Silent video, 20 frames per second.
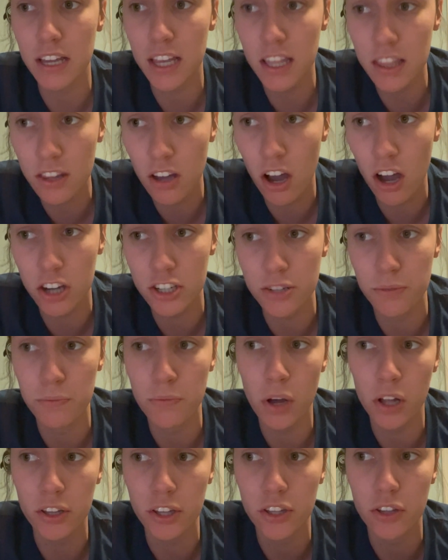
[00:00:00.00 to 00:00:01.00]
in the oxygen
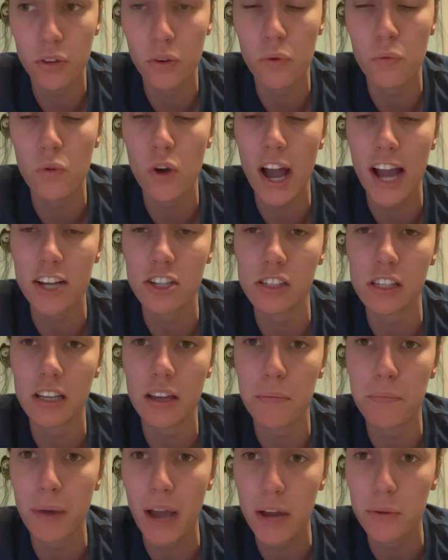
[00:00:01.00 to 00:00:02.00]
molecule will actually
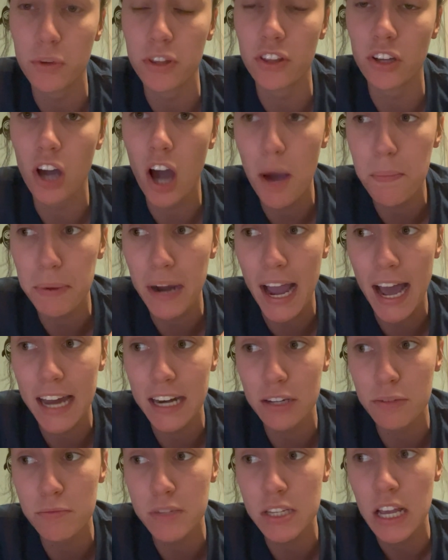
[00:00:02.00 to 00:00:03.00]
combine with the copper
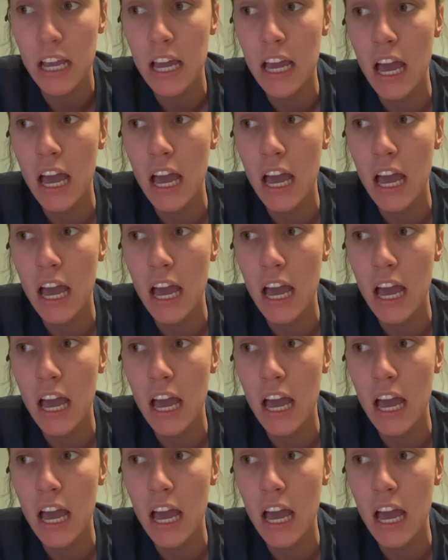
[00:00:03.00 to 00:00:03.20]
atoms,